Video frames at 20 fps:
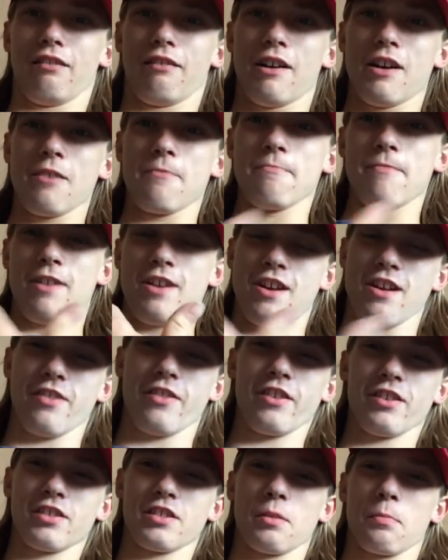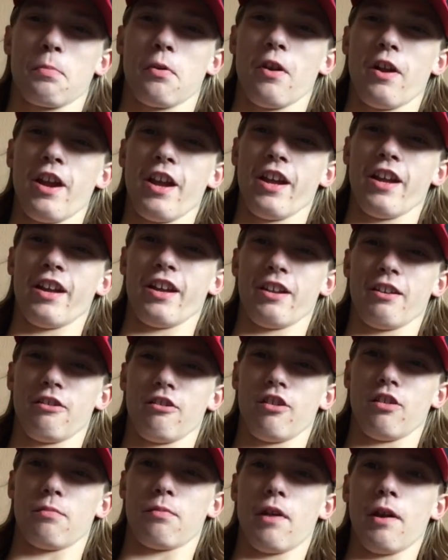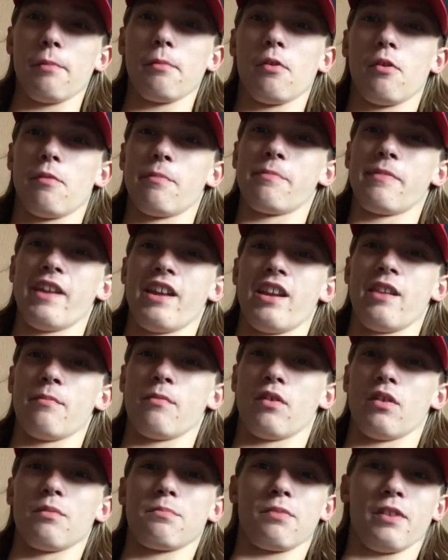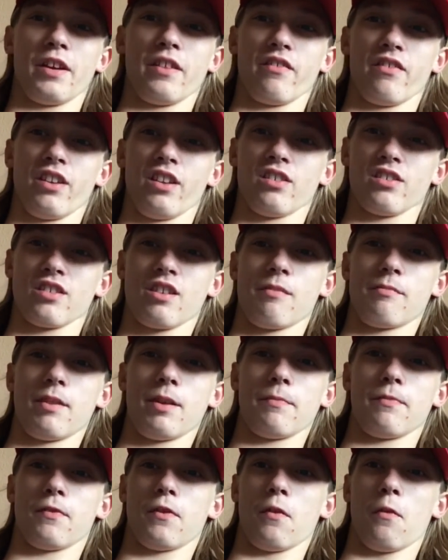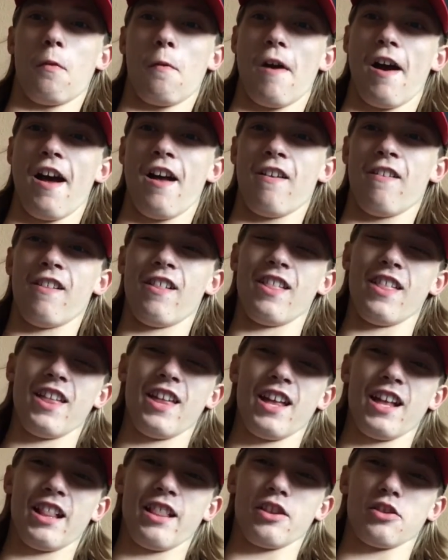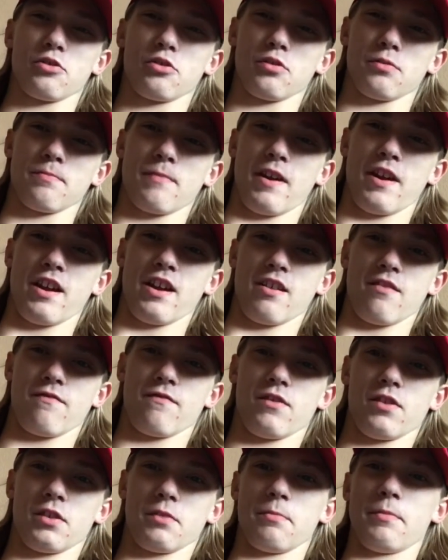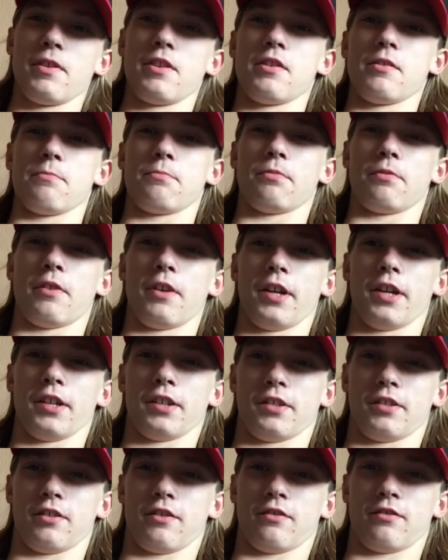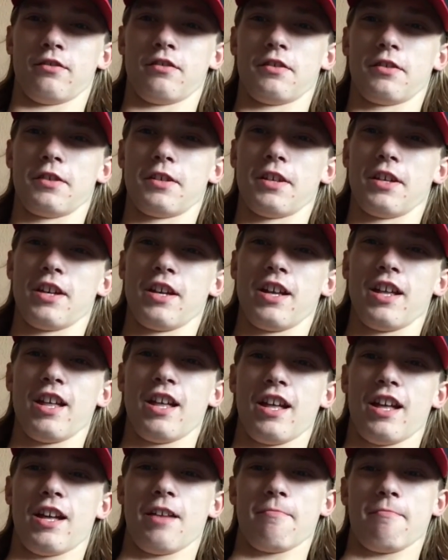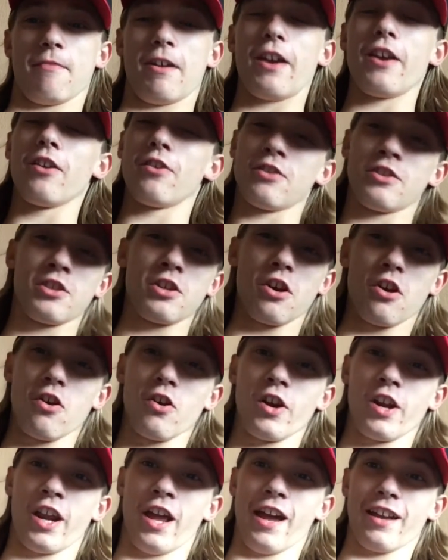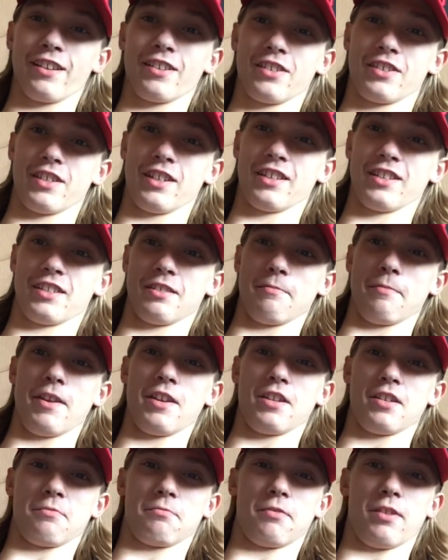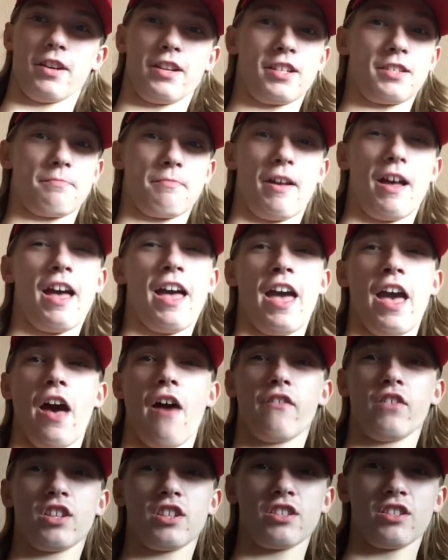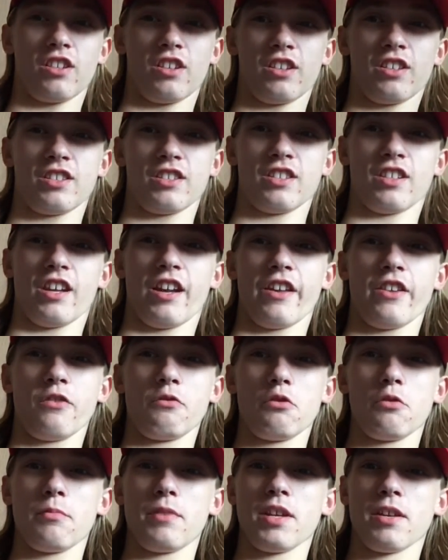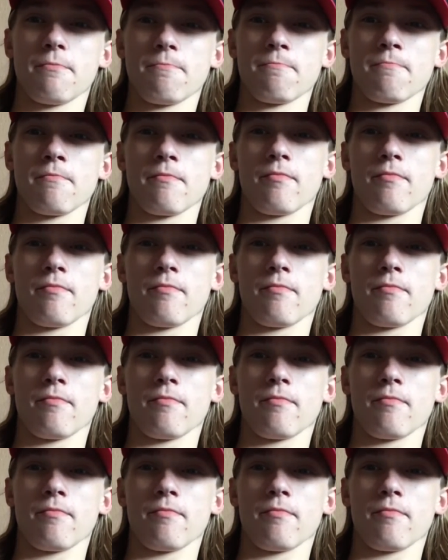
Well, there's the prank. Probably won't be any more prank videos coming up for a while. This is my uh, first major prank, so. Um, I know Joe and Hector's done some major pranks, but I haven't, so this is kind of new to me.